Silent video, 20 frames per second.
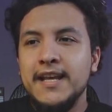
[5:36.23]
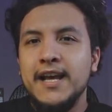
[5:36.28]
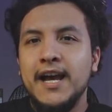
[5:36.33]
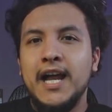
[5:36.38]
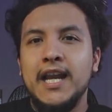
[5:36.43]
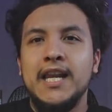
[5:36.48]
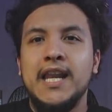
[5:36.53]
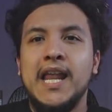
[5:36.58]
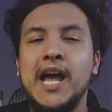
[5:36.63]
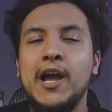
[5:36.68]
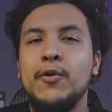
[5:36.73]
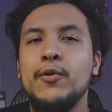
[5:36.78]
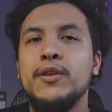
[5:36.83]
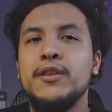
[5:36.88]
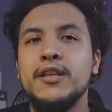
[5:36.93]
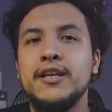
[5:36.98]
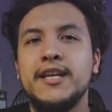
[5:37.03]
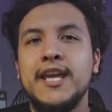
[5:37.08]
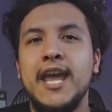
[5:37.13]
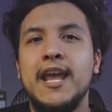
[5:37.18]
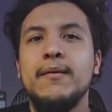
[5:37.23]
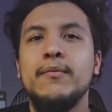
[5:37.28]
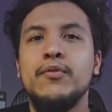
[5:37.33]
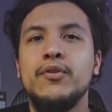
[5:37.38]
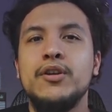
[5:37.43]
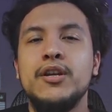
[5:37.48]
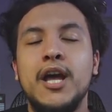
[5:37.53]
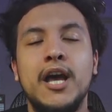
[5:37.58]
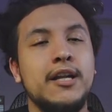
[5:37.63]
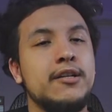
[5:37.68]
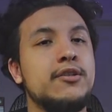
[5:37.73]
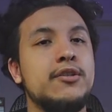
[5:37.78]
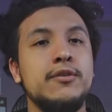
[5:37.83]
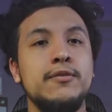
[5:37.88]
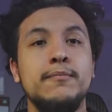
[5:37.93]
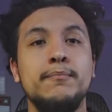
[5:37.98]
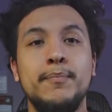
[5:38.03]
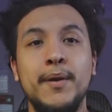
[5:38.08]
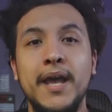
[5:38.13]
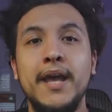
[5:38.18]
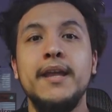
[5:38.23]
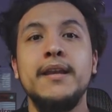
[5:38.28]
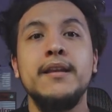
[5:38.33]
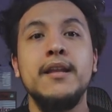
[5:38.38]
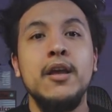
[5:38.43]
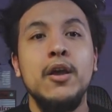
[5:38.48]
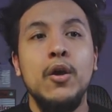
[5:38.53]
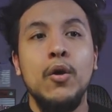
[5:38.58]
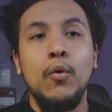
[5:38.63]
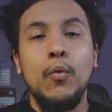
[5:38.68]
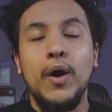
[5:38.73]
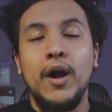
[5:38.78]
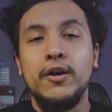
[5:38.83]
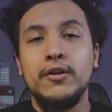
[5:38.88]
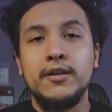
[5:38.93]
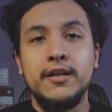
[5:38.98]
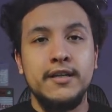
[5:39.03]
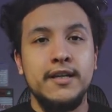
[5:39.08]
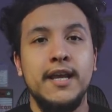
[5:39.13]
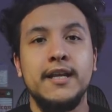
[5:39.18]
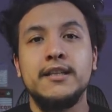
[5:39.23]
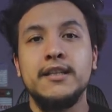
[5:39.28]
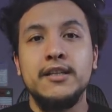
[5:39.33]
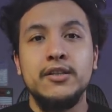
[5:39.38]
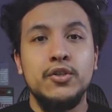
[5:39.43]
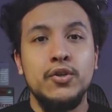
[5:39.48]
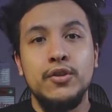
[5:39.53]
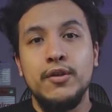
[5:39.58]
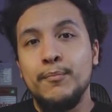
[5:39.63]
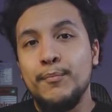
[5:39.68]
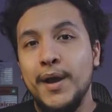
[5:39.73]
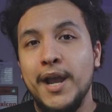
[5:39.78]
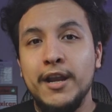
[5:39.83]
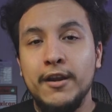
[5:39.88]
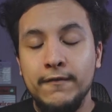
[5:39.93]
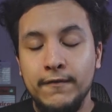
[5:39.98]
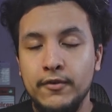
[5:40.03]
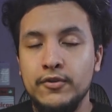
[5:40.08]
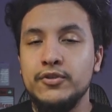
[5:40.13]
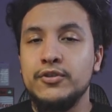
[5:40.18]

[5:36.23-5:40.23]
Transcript: allowing the cable not to bend while connecting to the microphone.